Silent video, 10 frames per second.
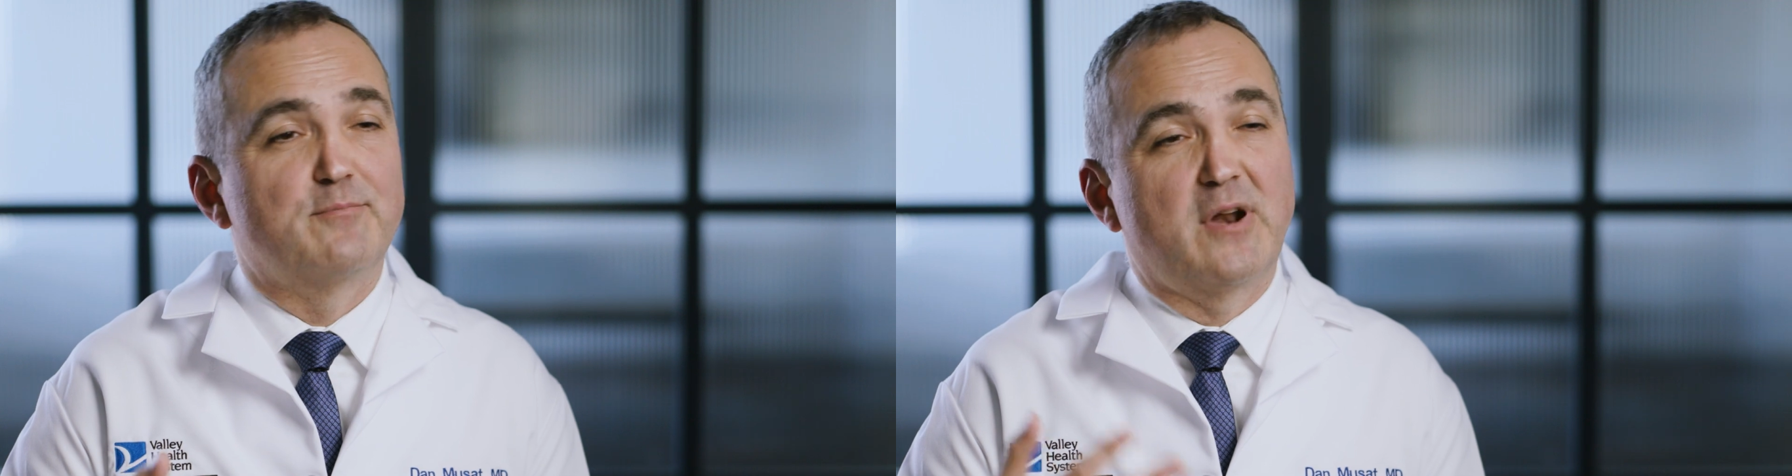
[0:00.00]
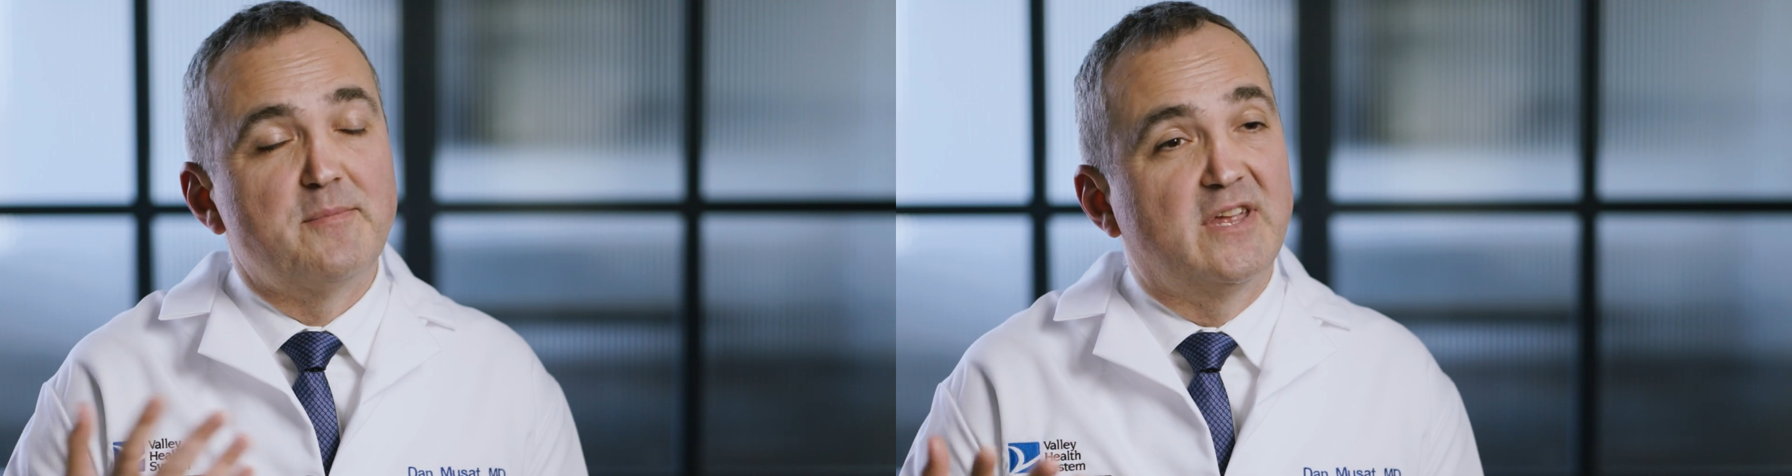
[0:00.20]

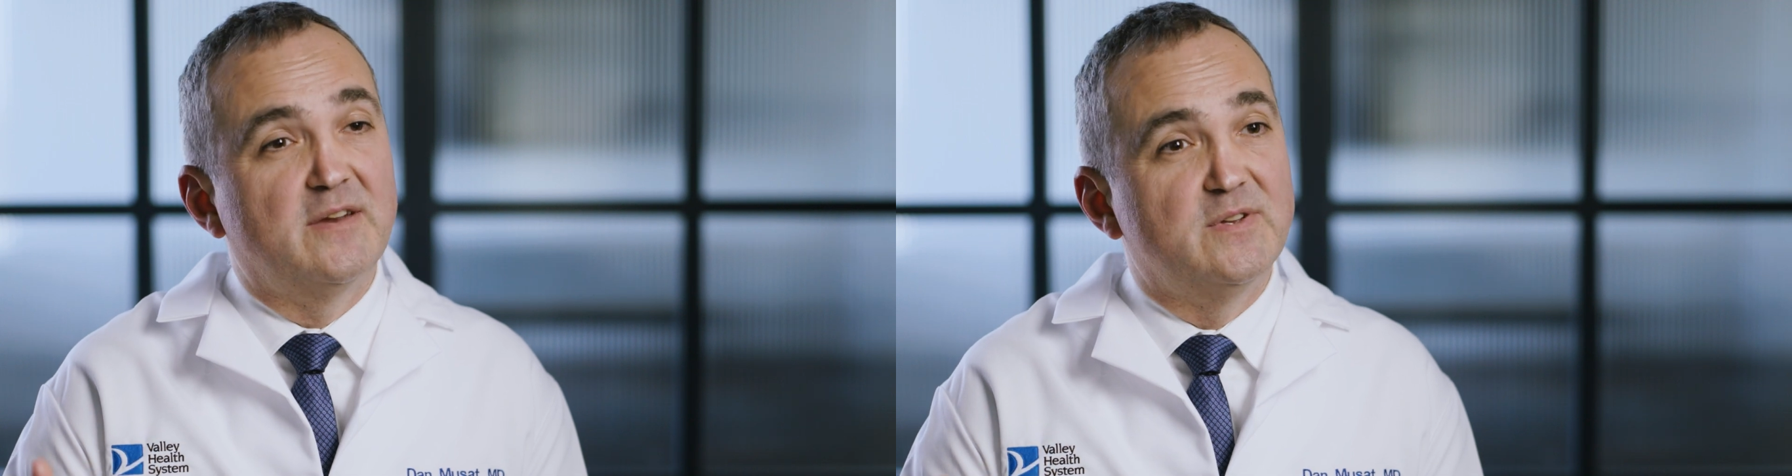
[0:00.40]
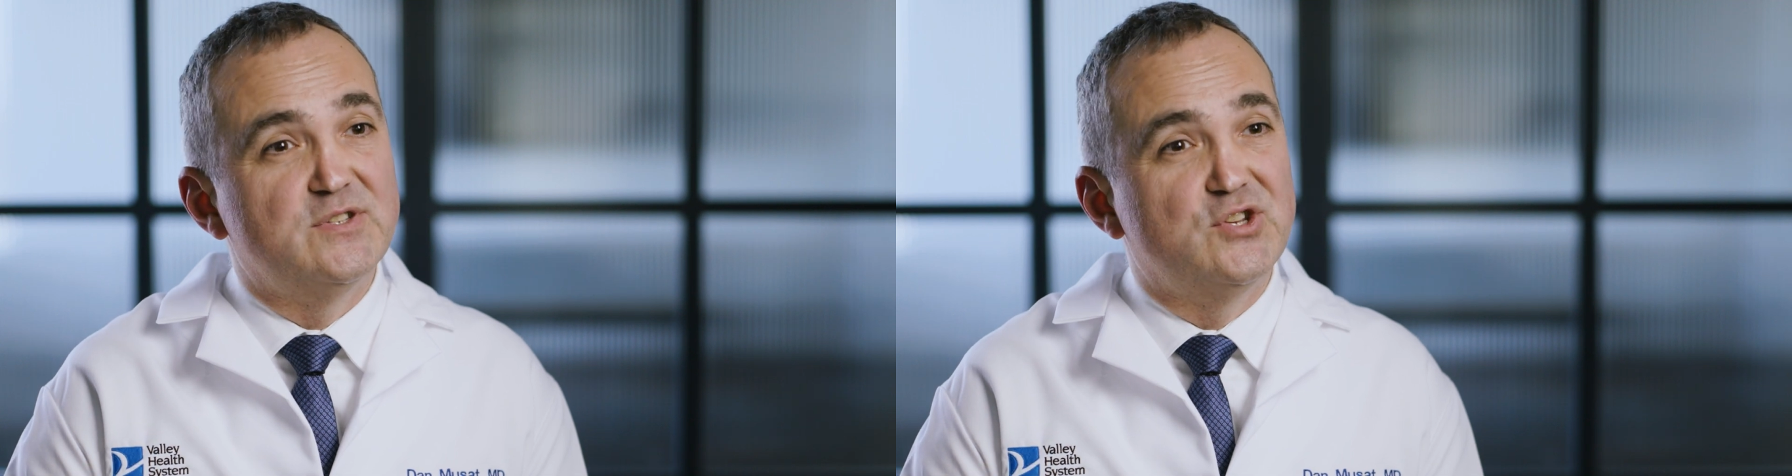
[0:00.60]
primary
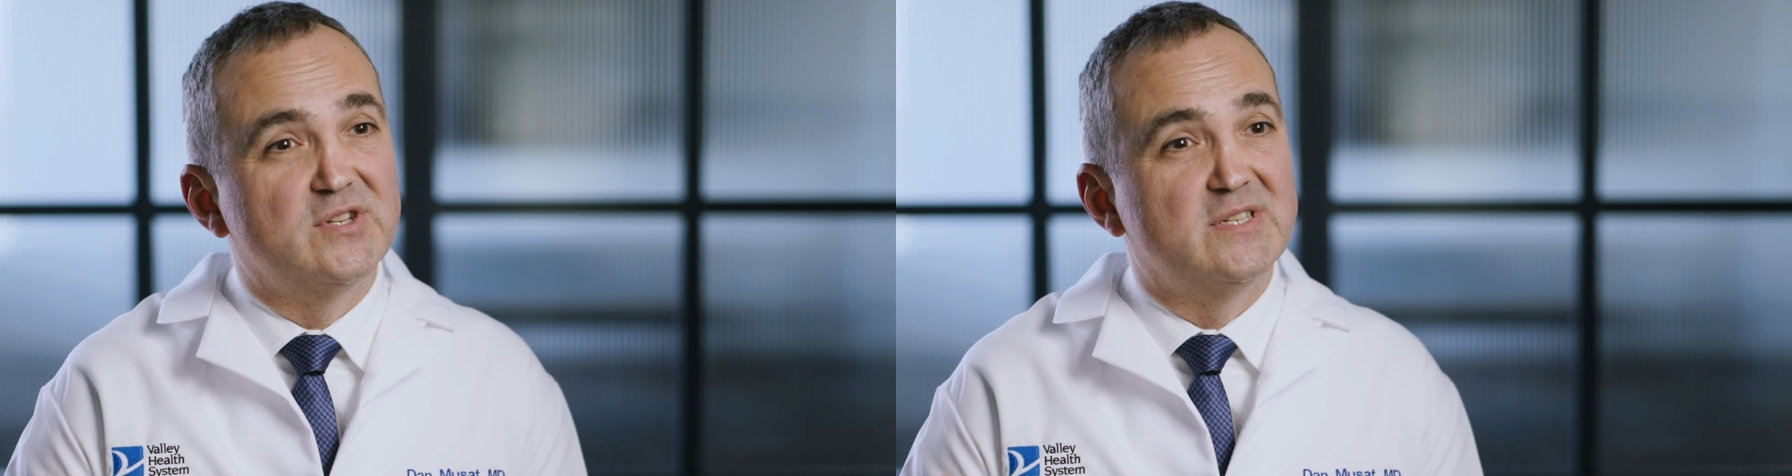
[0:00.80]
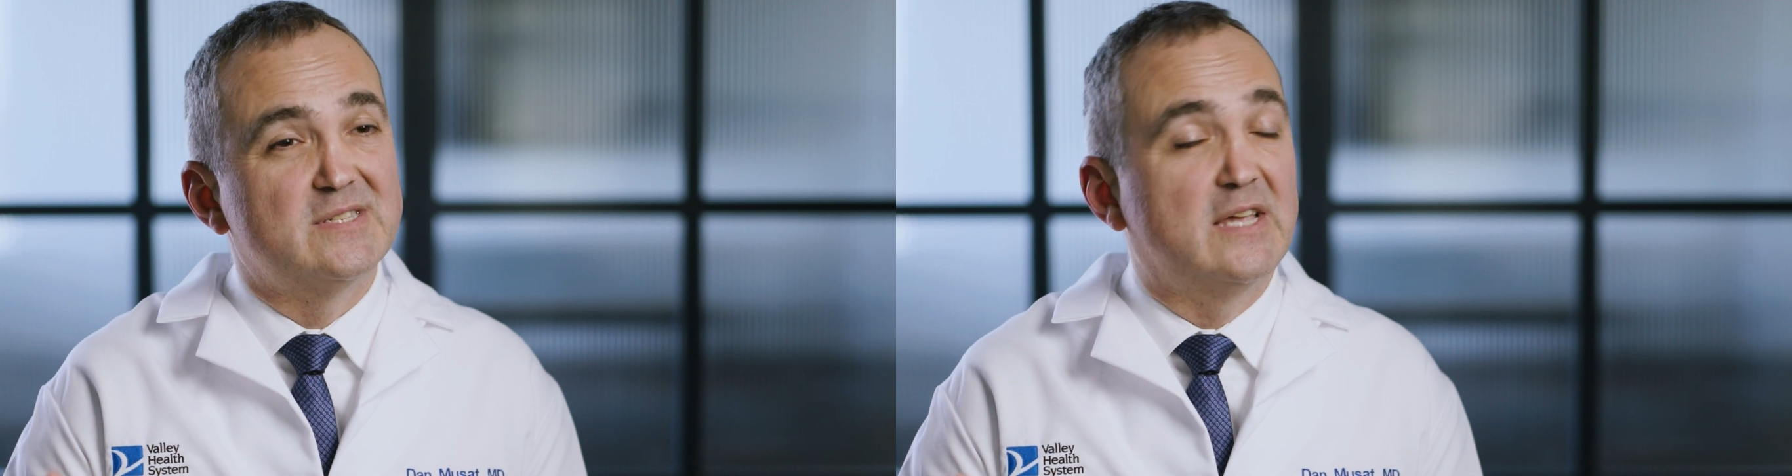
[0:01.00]
care
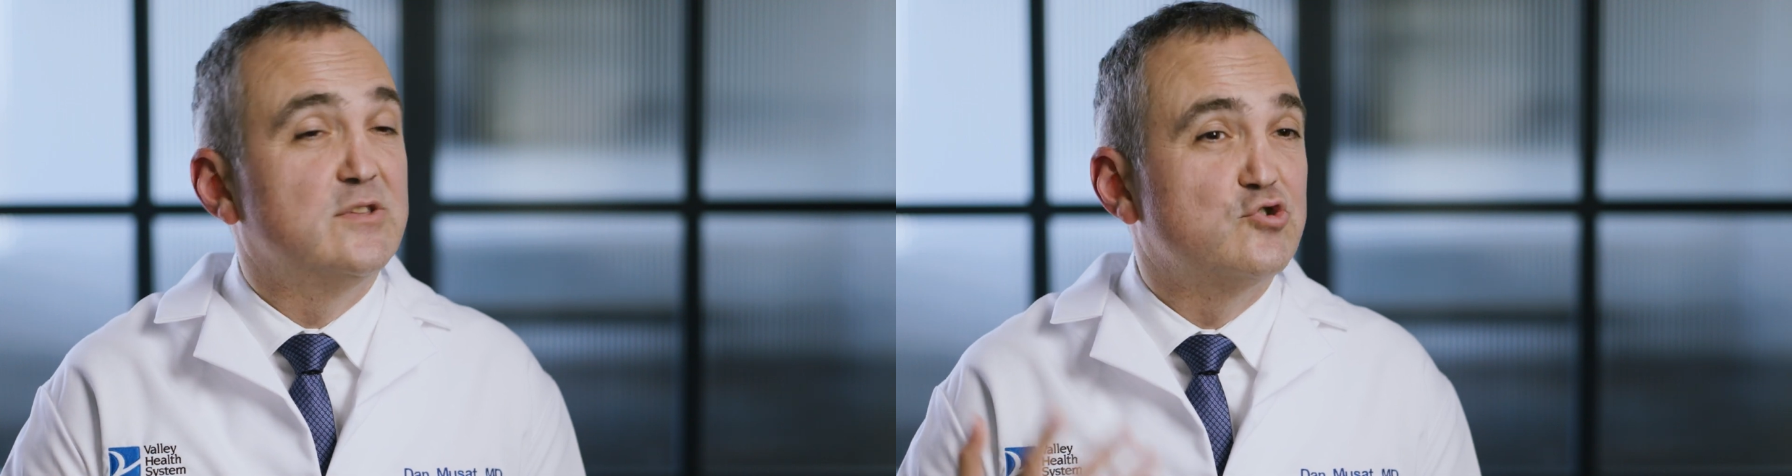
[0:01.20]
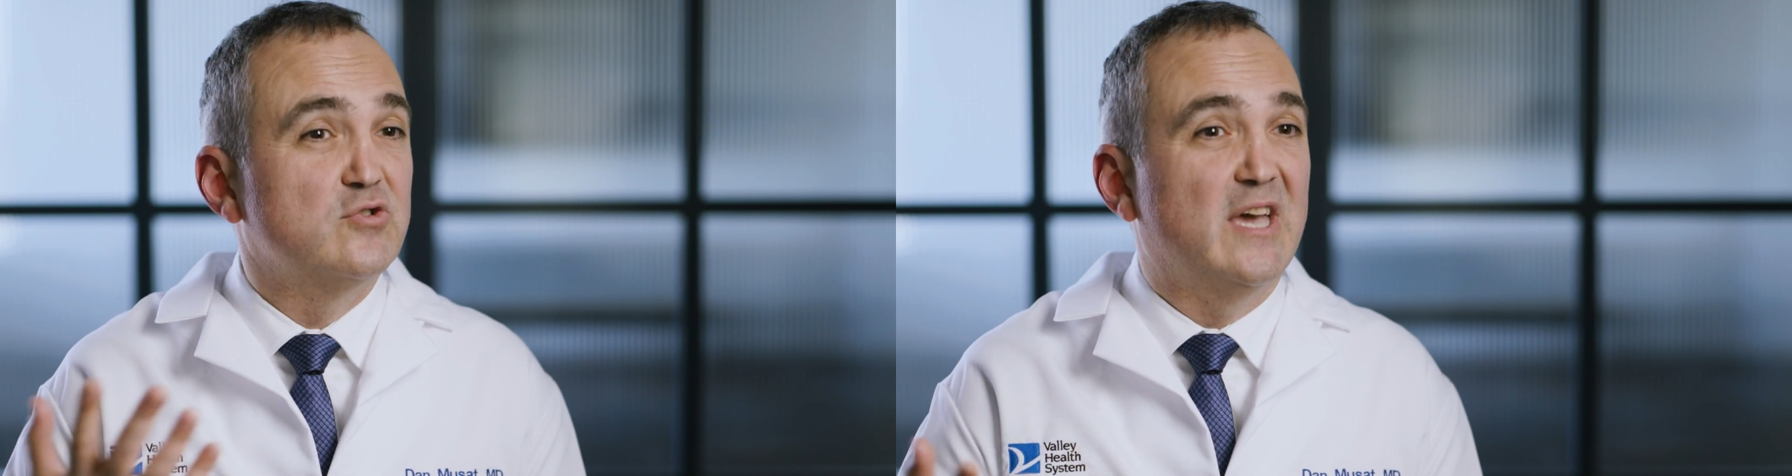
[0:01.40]
physicians
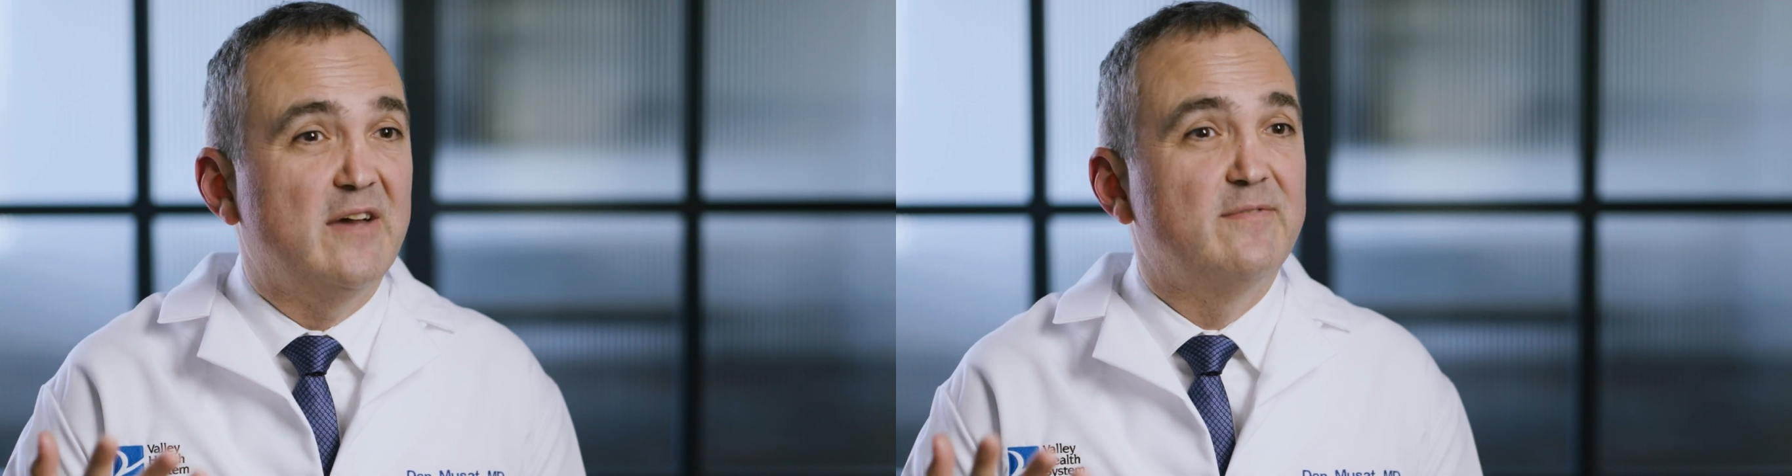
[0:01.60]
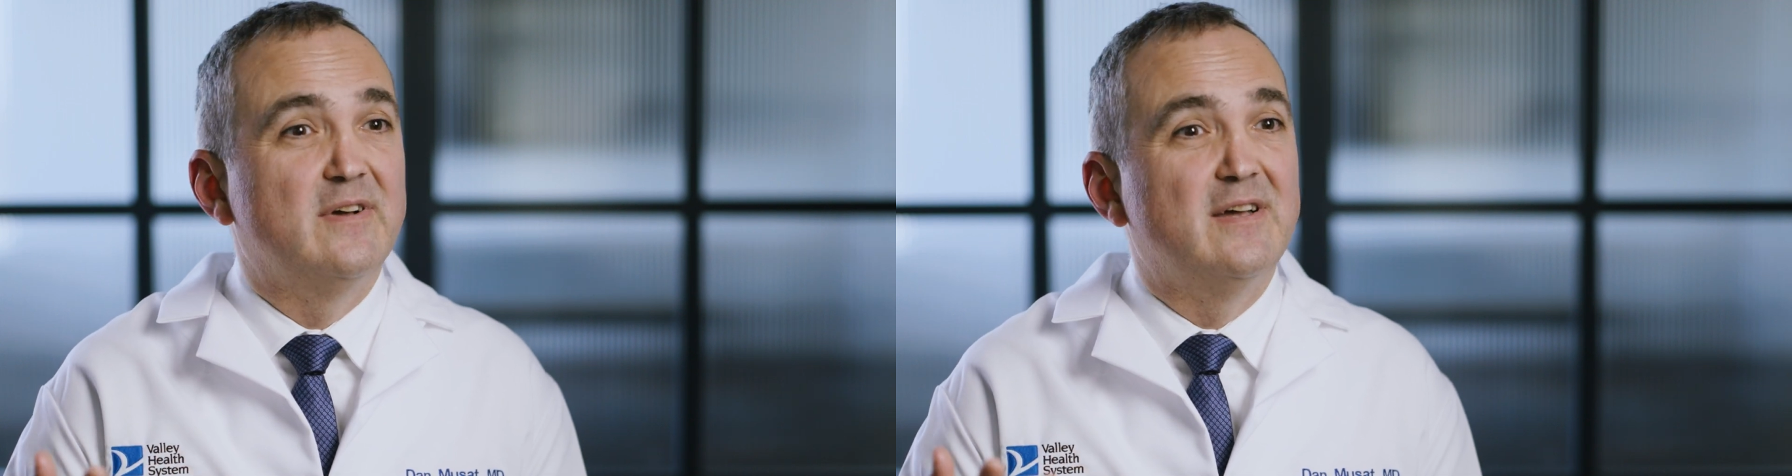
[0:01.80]
and should
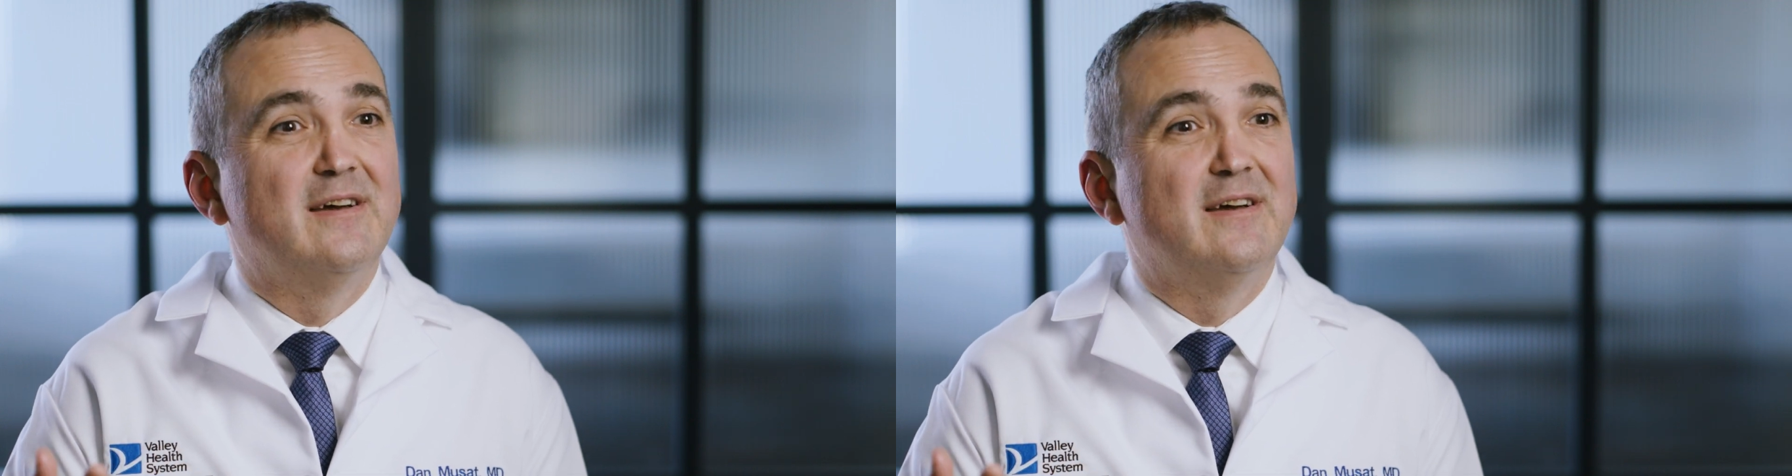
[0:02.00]
have